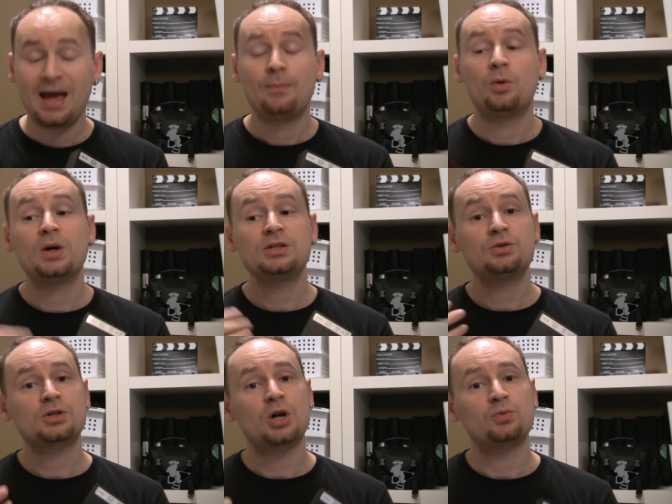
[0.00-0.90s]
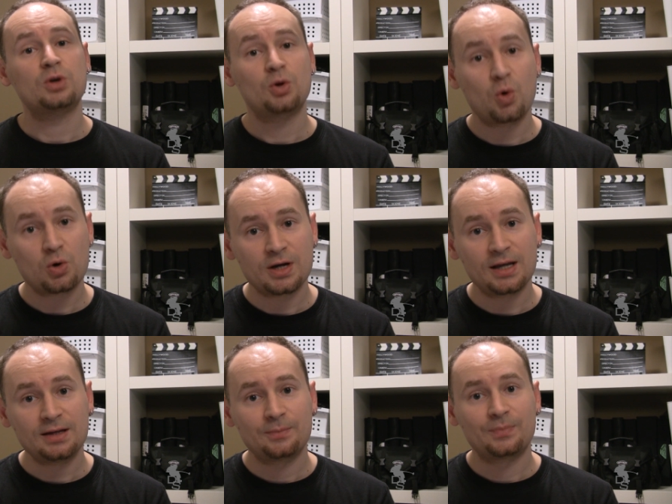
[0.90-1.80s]
But once you start
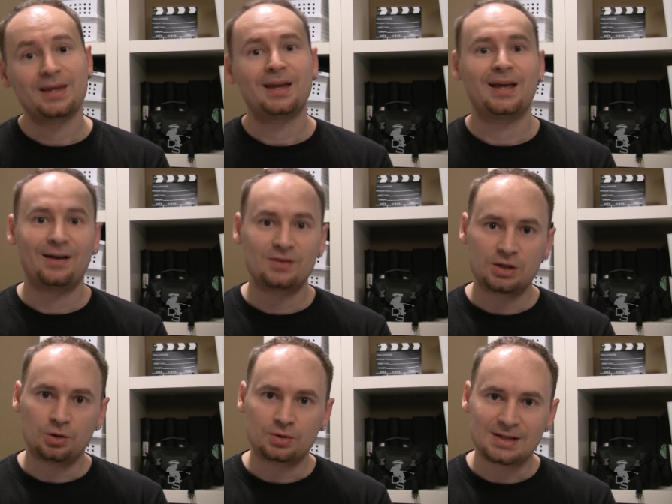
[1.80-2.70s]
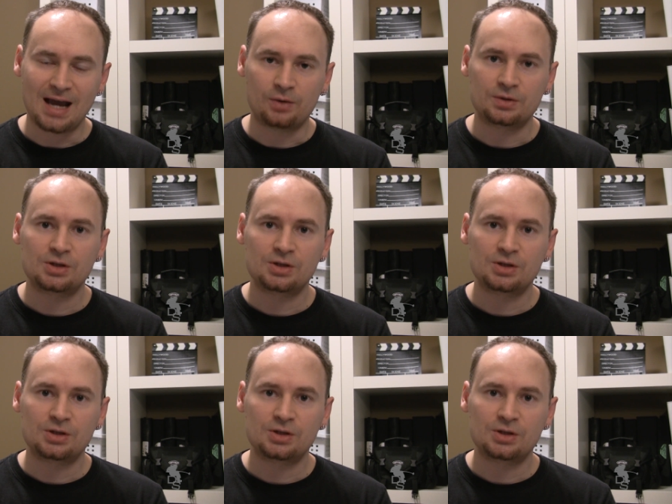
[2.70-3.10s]
recording, it obviously goes down.